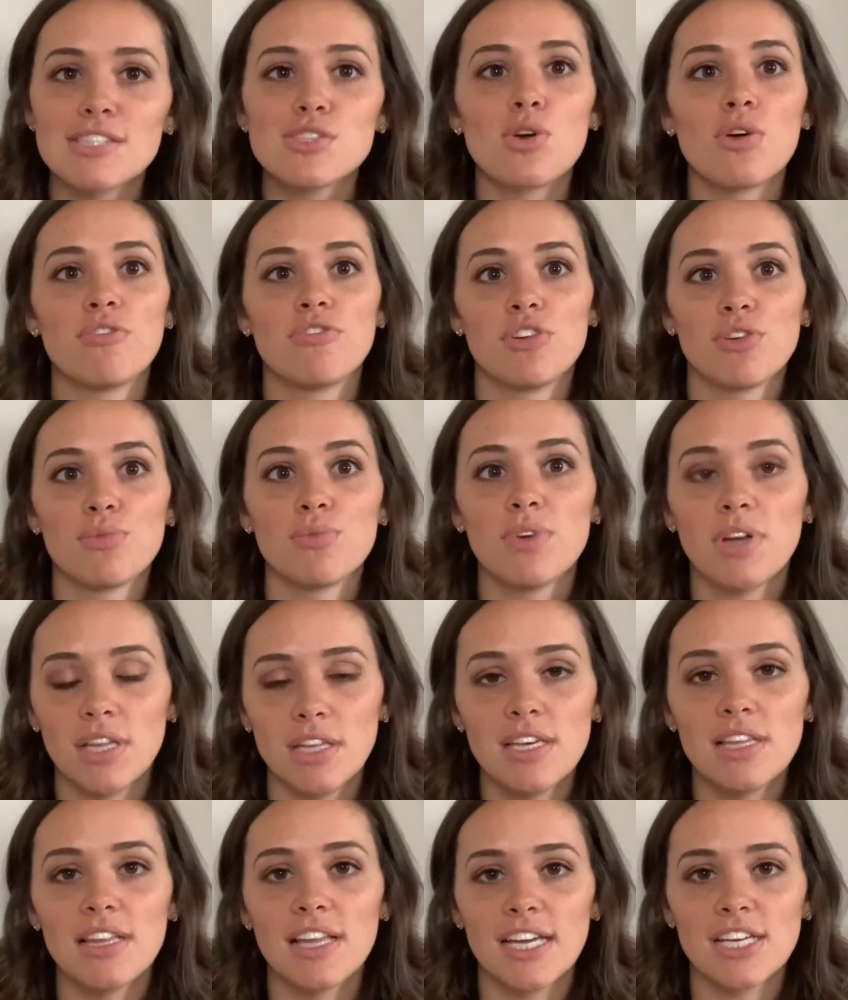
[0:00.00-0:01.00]
So if you're
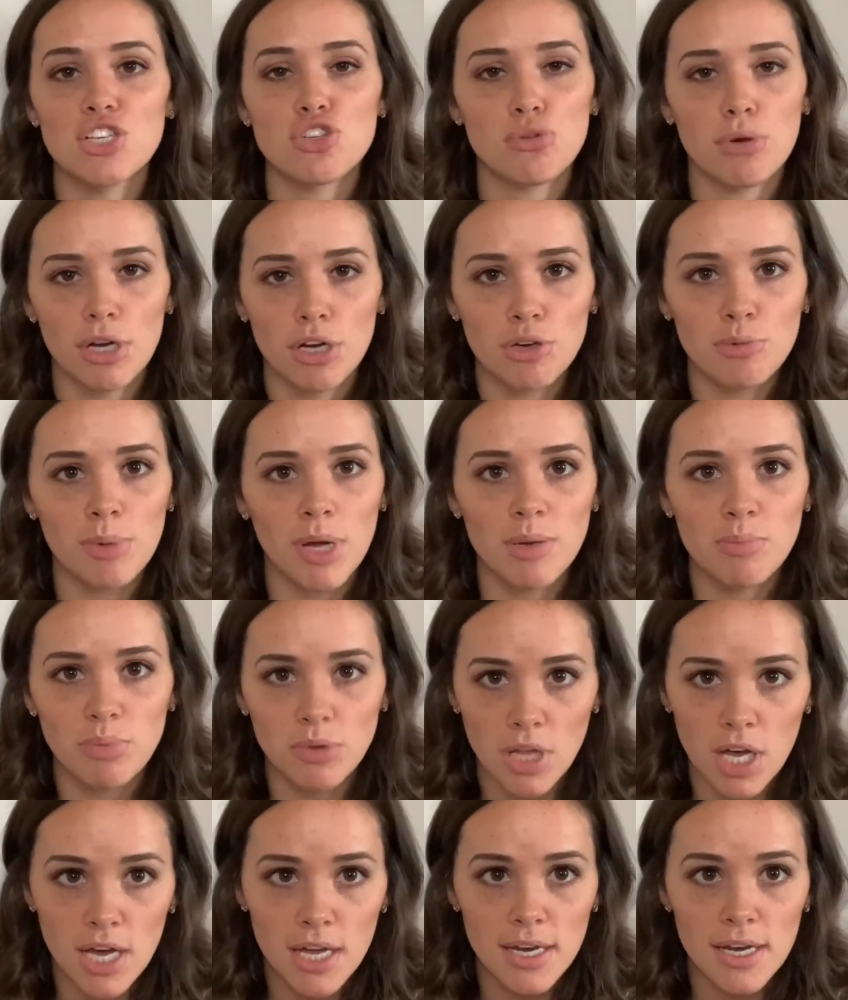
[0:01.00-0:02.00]
really like triggered by
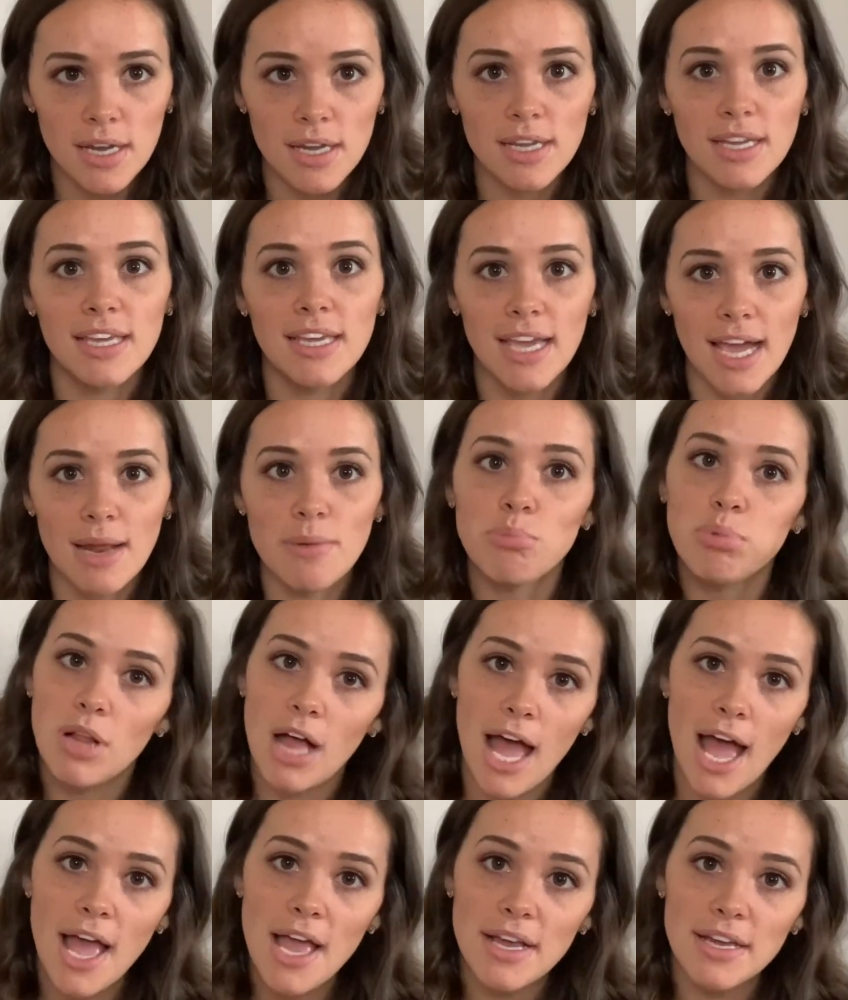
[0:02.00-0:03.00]
blood, get
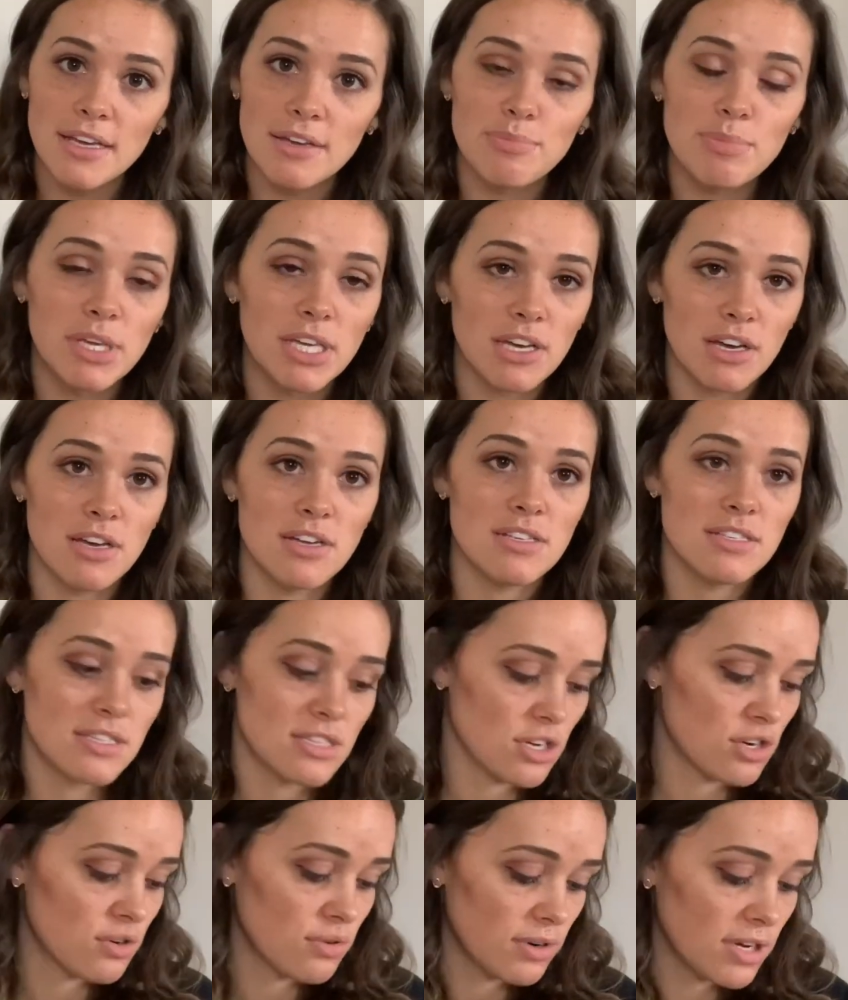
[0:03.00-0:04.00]
black, because
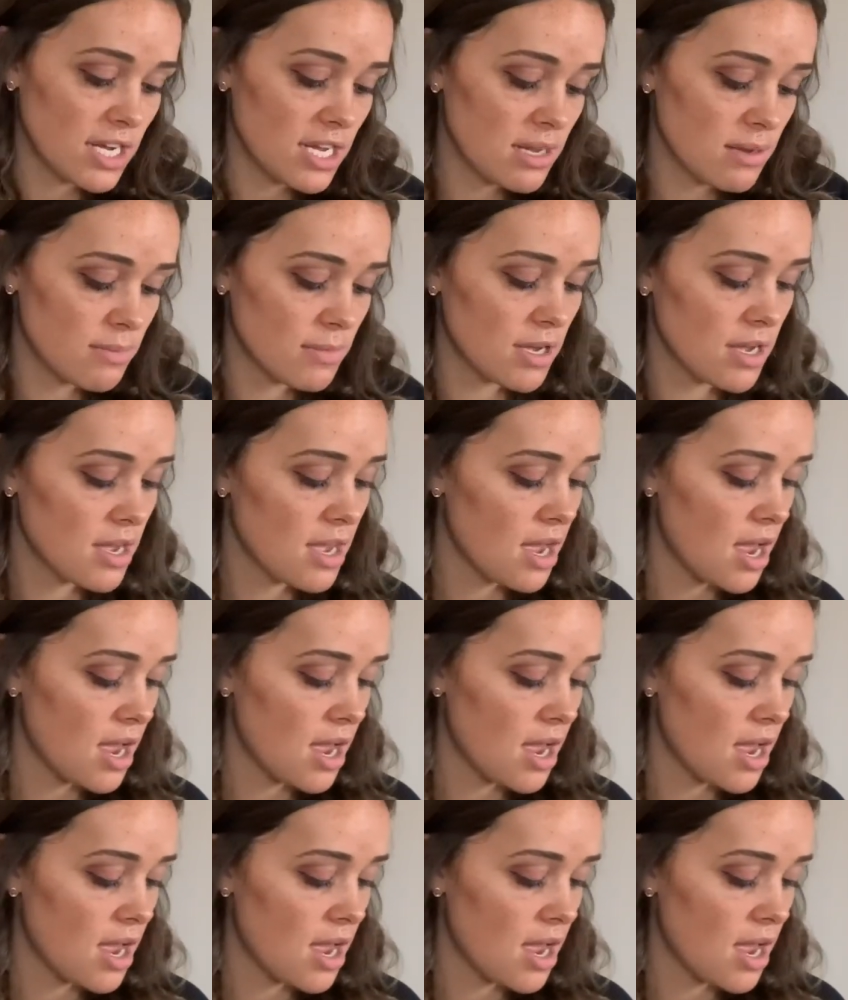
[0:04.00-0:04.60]
the cream,